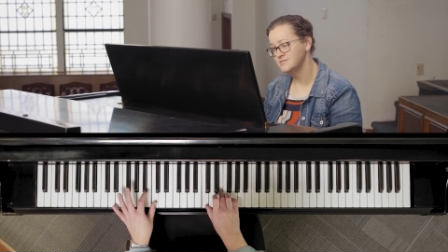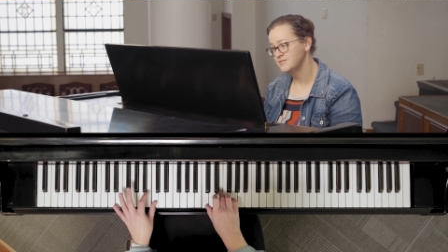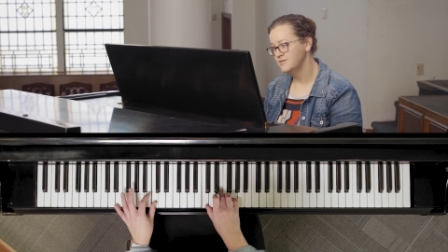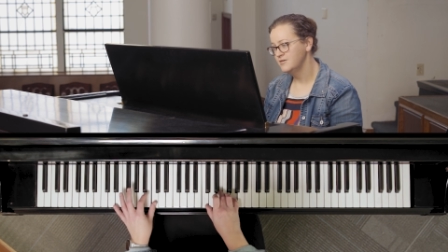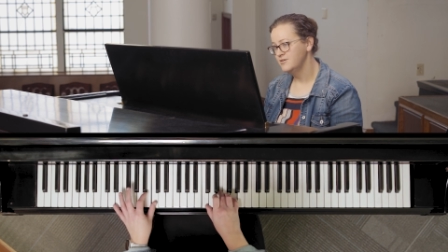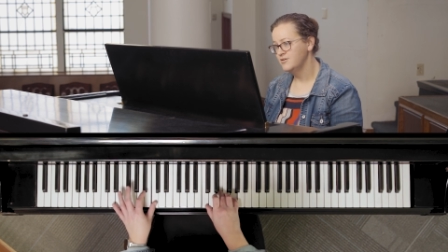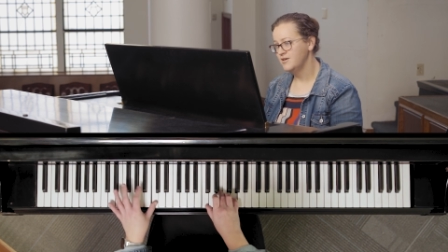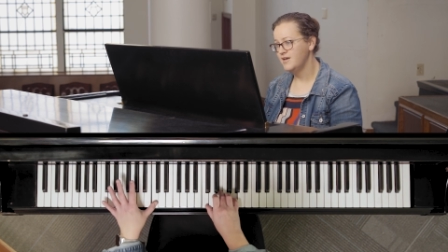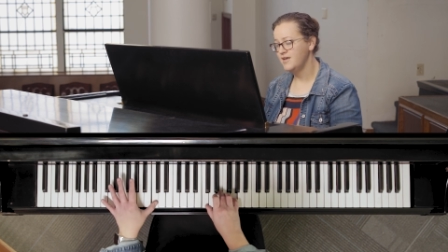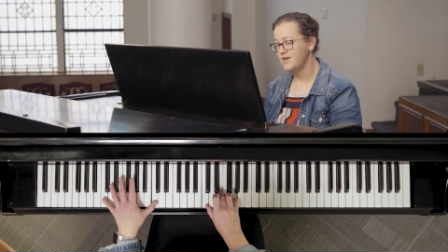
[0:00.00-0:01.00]

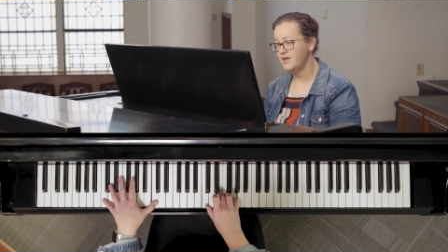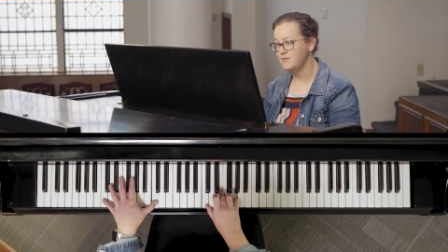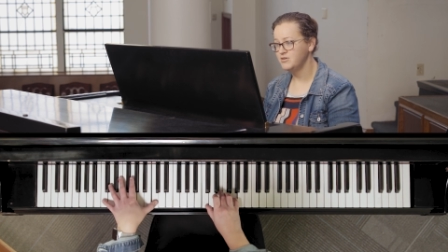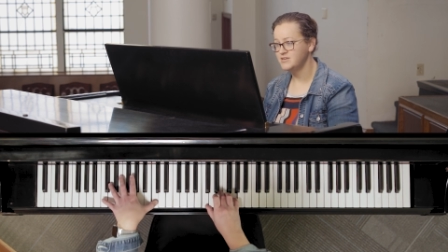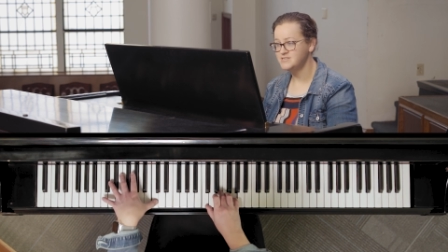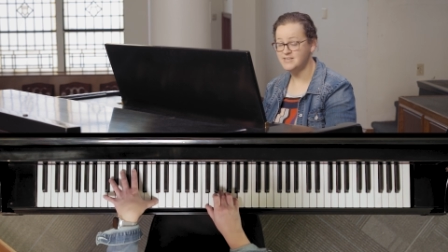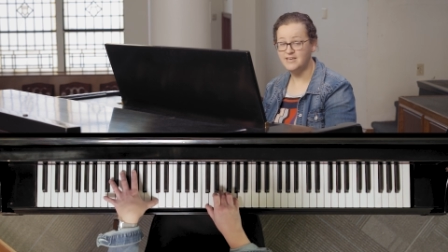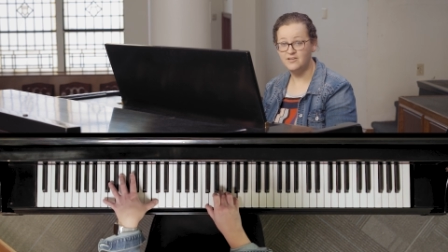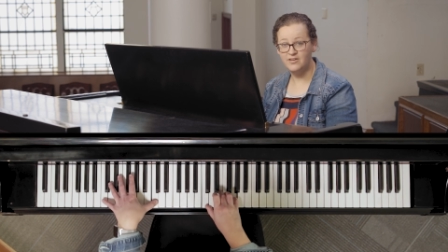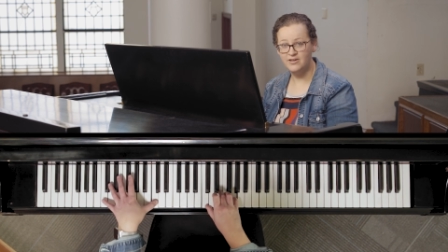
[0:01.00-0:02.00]
Okay, and I'm going to
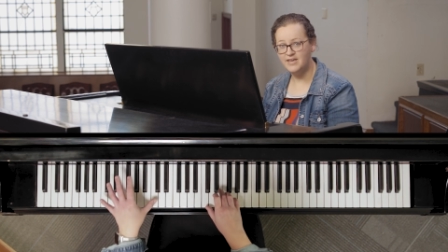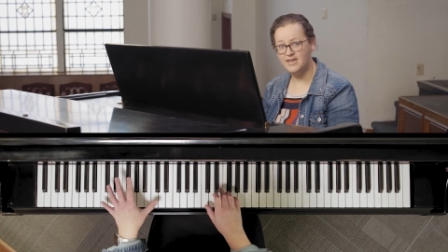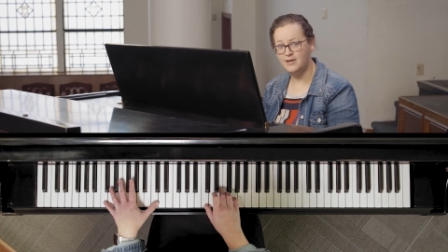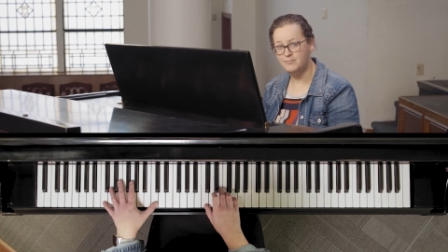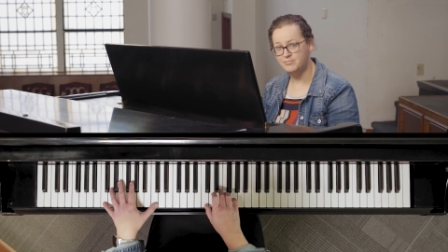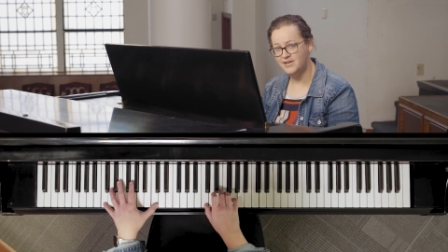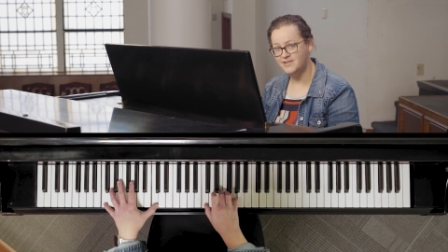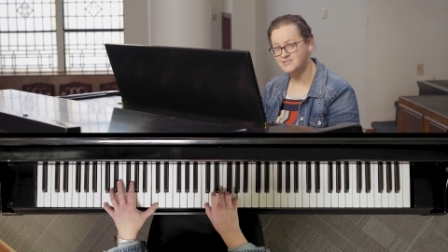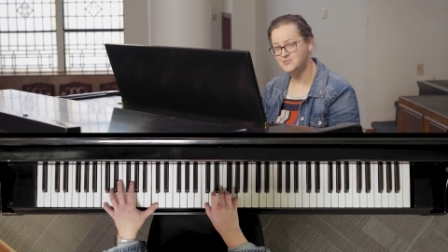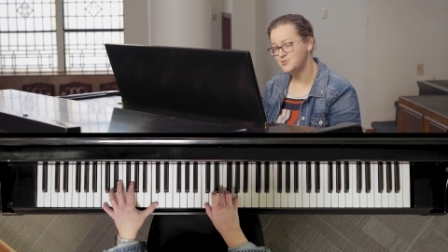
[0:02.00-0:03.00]
sing along and I'm
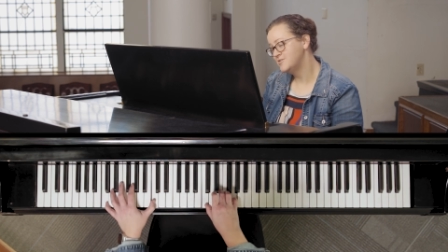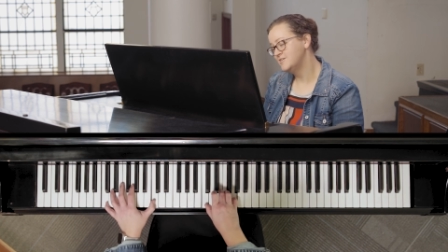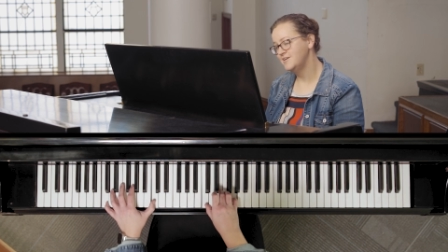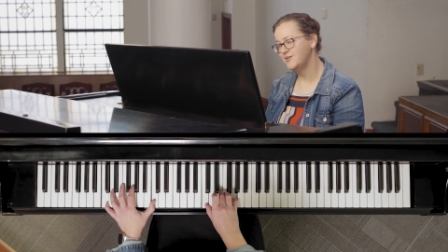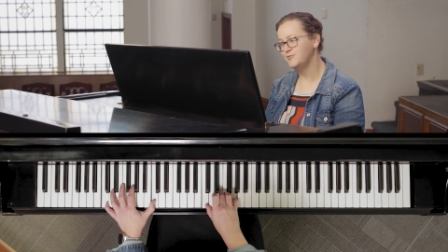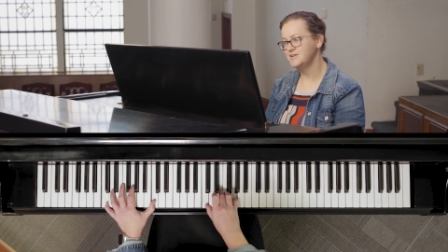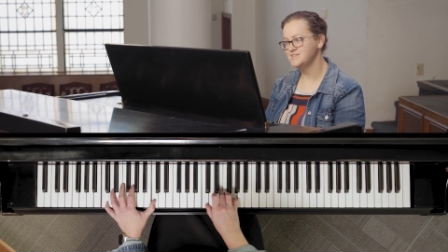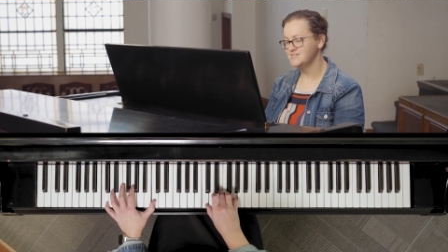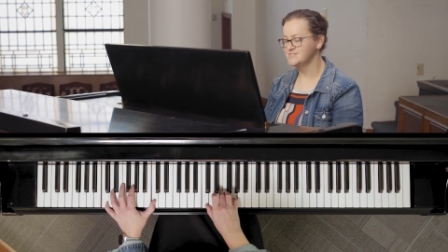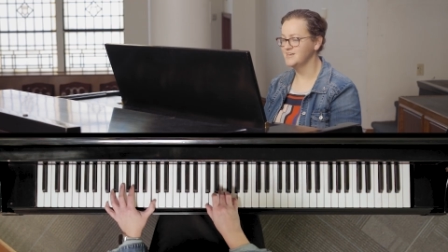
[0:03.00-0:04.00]
playing this so you can hear what it
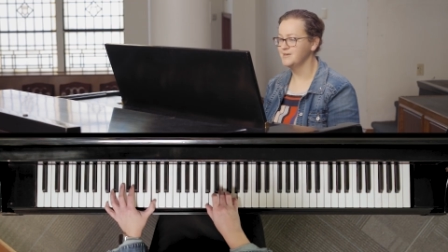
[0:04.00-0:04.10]
sounds